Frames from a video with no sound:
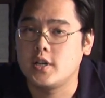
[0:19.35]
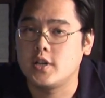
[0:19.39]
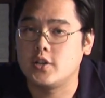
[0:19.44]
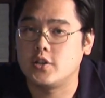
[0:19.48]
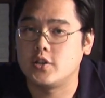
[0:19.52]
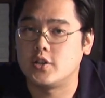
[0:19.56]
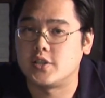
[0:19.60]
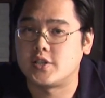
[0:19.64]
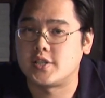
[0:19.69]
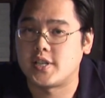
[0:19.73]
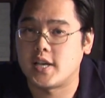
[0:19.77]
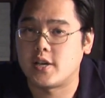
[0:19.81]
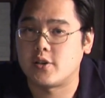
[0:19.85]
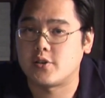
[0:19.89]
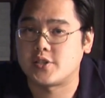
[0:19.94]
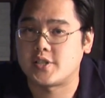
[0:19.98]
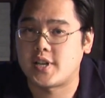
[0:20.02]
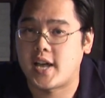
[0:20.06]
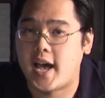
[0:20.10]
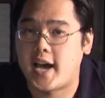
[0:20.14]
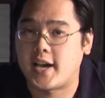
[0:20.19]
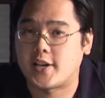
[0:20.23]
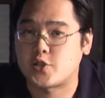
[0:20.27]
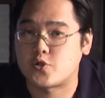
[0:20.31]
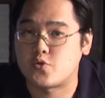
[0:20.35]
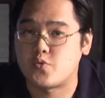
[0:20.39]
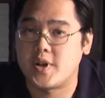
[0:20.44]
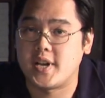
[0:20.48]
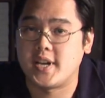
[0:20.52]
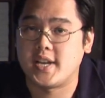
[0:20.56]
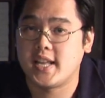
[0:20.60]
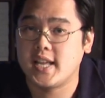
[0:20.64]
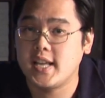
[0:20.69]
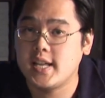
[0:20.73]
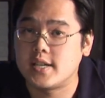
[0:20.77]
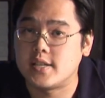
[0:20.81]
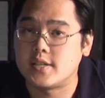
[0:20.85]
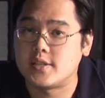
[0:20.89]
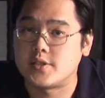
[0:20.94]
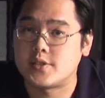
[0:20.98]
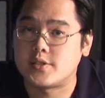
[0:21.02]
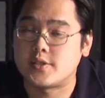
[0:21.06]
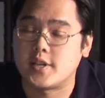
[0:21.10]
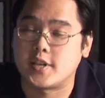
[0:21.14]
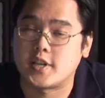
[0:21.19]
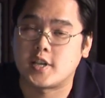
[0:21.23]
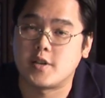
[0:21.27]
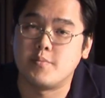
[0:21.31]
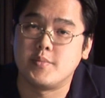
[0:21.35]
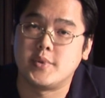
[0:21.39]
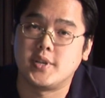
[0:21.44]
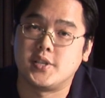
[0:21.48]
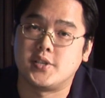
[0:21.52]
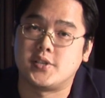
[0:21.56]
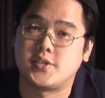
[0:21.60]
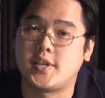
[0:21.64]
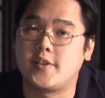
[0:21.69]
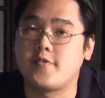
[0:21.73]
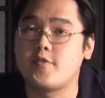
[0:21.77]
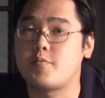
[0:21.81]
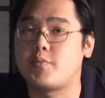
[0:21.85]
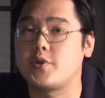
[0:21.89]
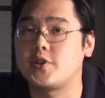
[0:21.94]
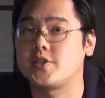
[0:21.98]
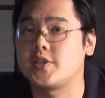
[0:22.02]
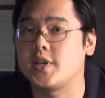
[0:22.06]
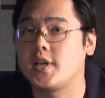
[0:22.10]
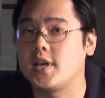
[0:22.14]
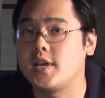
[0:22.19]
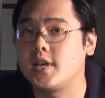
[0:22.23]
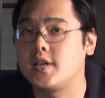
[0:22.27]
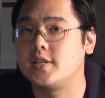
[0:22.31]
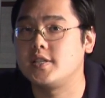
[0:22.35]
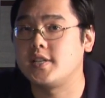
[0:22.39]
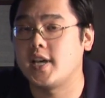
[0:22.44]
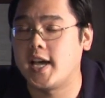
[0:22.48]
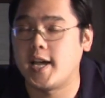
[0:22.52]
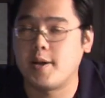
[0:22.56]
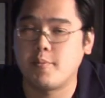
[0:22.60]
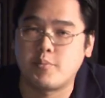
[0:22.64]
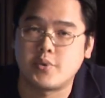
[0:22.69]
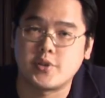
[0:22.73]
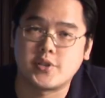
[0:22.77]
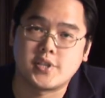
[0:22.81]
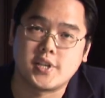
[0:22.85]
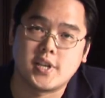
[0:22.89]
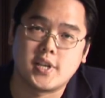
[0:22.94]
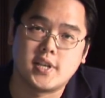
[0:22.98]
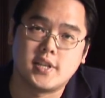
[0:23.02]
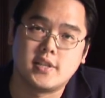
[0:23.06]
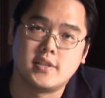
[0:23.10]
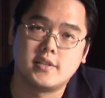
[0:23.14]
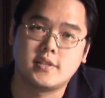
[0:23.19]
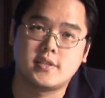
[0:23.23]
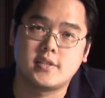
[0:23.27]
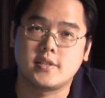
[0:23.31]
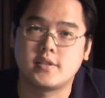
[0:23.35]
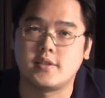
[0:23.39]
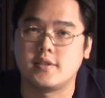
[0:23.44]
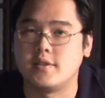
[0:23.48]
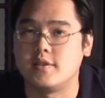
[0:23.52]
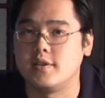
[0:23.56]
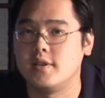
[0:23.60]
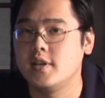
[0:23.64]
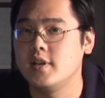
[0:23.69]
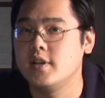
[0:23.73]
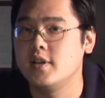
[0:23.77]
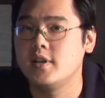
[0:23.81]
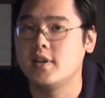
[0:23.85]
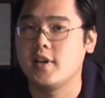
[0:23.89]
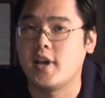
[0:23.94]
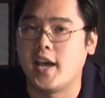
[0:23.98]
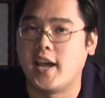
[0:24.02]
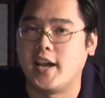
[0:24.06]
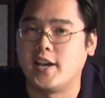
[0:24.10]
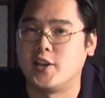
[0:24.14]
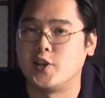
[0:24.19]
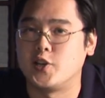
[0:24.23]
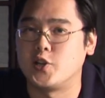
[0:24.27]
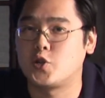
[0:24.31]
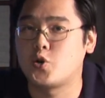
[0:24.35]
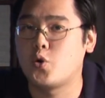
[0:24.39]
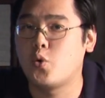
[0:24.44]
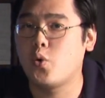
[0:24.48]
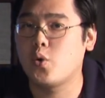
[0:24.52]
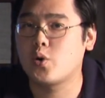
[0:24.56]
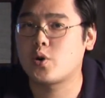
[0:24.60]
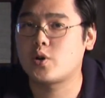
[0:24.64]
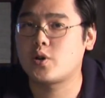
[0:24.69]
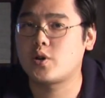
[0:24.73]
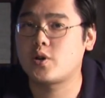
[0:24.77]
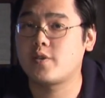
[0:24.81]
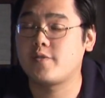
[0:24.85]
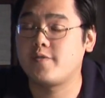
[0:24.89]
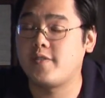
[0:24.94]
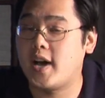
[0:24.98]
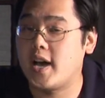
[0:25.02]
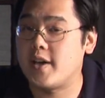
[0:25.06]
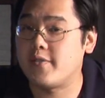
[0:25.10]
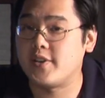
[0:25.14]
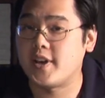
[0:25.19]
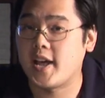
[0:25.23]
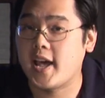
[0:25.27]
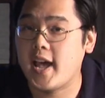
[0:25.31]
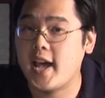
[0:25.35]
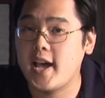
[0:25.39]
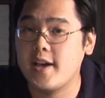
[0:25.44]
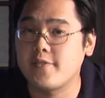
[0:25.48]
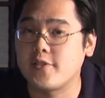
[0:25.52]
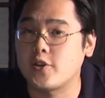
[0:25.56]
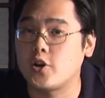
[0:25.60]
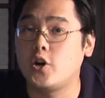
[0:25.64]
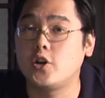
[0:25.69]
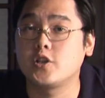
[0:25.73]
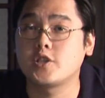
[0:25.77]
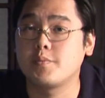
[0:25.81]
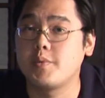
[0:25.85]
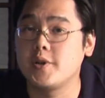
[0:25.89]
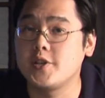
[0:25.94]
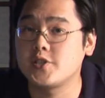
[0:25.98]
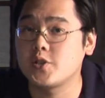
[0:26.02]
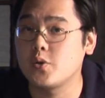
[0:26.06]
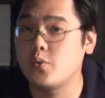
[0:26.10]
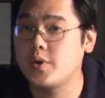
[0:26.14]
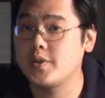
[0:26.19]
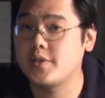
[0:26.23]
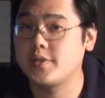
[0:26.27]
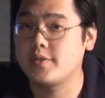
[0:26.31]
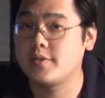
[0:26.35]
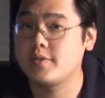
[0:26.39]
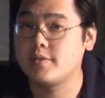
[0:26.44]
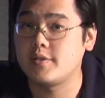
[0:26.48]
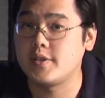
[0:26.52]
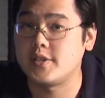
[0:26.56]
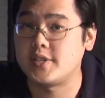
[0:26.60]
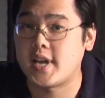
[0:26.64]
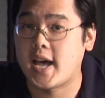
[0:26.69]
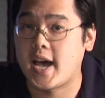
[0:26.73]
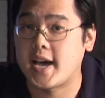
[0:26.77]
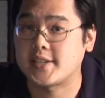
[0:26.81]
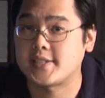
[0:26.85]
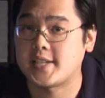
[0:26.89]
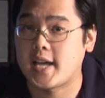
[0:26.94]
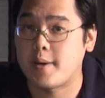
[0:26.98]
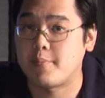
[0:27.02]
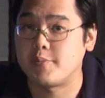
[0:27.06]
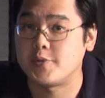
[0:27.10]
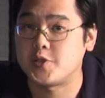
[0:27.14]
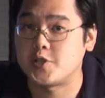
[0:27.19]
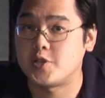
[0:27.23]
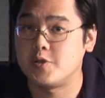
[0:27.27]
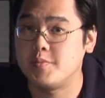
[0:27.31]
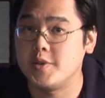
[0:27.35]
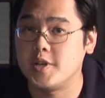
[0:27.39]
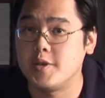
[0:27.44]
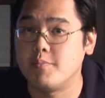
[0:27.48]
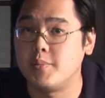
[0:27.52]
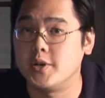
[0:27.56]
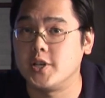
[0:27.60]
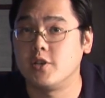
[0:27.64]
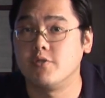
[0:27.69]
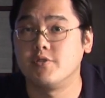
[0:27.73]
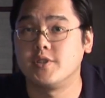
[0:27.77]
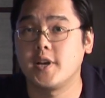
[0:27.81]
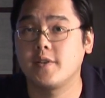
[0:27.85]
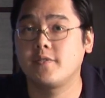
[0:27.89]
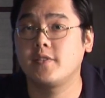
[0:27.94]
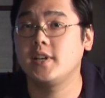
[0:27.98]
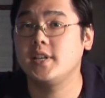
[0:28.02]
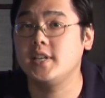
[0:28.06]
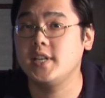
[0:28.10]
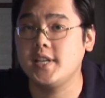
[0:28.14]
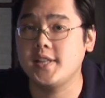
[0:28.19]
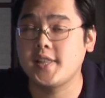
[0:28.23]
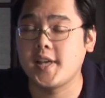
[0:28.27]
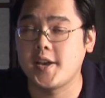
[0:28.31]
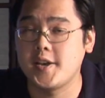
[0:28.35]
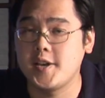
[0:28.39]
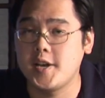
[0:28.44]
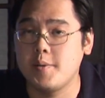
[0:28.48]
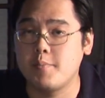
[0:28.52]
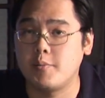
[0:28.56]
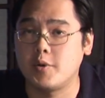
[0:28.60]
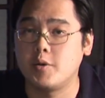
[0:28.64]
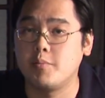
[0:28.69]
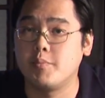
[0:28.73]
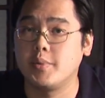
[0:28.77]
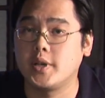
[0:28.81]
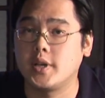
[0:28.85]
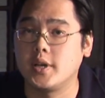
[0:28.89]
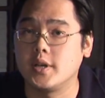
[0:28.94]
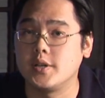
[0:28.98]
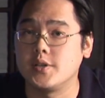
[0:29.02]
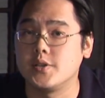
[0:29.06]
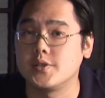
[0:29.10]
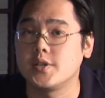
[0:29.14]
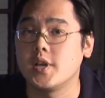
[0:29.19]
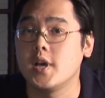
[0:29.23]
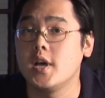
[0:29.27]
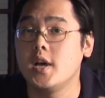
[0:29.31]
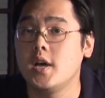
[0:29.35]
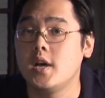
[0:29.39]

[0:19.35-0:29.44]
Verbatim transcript: the sales tax rate is. It can be 7%, 8%, 8 1/4, 5 1/2. It all depends on what the tax happens to be. But you definitely need that number because